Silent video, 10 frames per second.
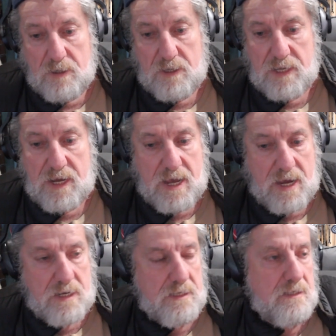And they
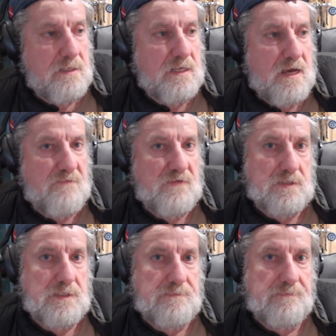added in the
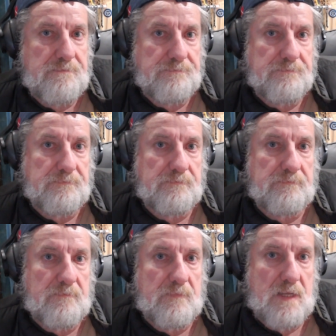covers
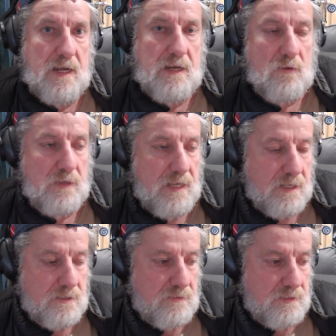and all the
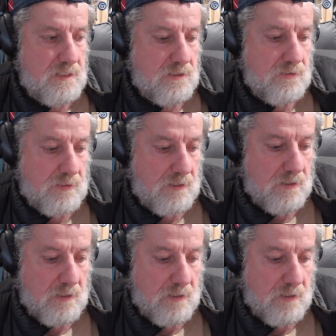extras into it,